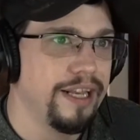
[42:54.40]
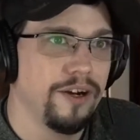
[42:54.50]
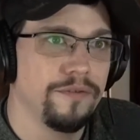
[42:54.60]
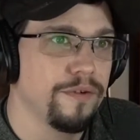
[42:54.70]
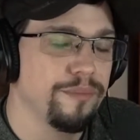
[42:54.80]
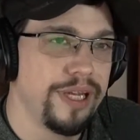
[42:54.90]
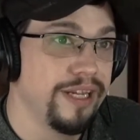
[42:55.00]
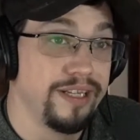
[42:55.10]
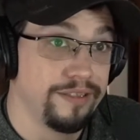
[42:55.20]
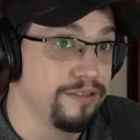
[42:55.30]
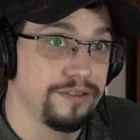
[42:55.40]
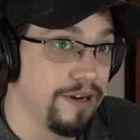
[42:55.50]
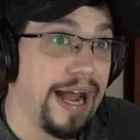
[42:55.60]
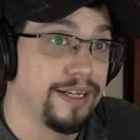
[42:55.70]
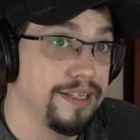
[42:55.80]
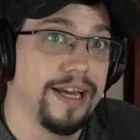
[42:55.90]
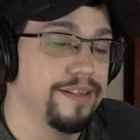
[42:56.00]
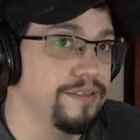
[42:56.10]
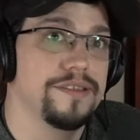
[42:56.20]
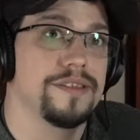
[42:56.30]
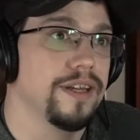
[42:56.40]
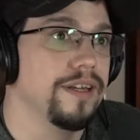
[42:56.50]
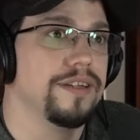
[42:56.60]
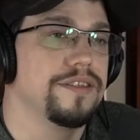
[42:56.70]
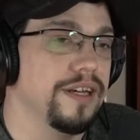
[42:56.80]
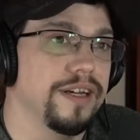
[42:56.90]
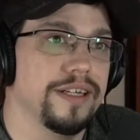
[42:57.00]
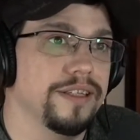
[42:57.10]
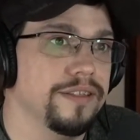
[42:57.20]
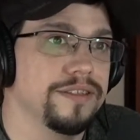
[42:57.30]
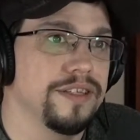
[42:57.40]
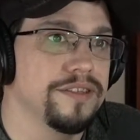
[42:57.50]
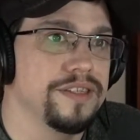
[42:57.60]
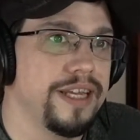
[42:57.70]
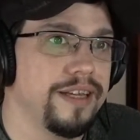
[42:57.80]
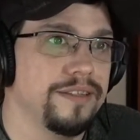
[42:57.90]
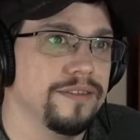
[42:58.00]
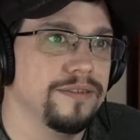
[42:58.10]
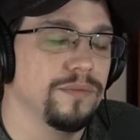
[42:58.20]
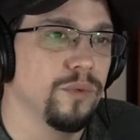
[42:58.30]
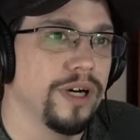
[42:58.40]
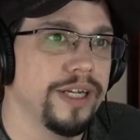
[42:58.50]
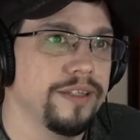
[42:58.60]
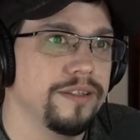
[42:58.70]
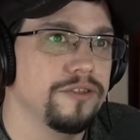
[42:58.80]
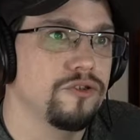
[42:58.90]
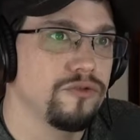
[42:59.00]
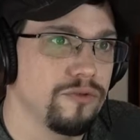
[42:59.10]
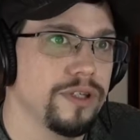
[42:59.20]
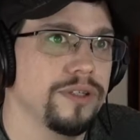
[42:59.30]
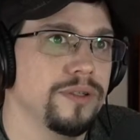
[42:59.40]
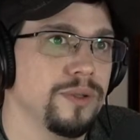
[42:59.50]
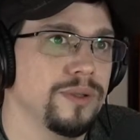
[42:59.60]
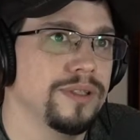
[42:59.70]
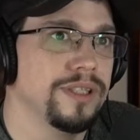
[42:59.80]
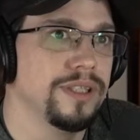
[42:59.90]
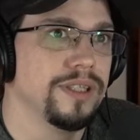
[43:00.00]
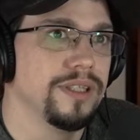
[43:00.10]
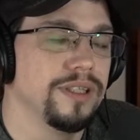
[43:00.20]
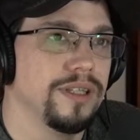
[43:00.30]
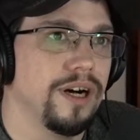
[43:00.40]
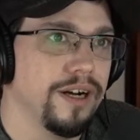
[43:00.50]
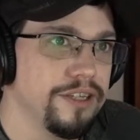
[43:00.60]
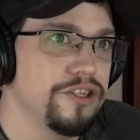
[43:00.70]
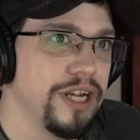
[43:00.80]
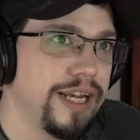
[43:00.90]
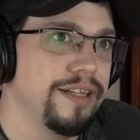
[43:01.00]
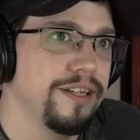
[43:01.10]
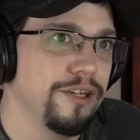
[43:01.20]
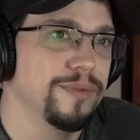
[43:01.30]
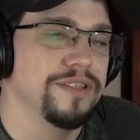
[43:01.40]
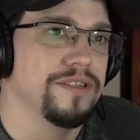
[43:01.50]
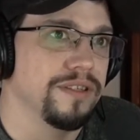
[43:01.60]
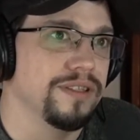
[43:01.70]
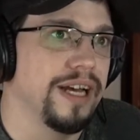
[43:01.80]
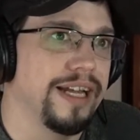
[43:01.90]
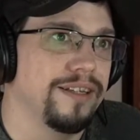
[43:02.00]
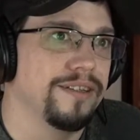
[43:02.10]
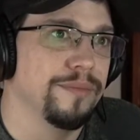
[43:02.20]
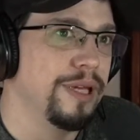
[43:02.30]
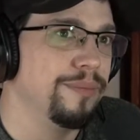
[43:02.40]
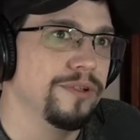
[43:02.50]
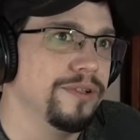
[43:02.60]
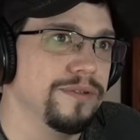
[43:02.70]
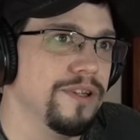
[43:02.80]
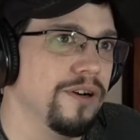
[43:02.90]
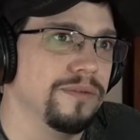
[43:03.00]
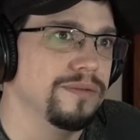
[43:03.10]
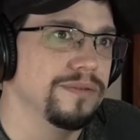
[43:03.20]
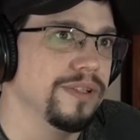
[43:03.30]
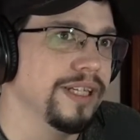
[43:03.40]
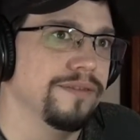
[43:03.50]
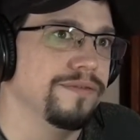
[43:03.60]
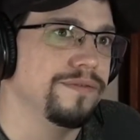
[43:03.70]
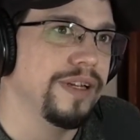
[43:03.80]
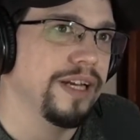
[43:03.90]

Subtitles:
from being in crack dens to seeing what true unchained humans look like, the people who don't live in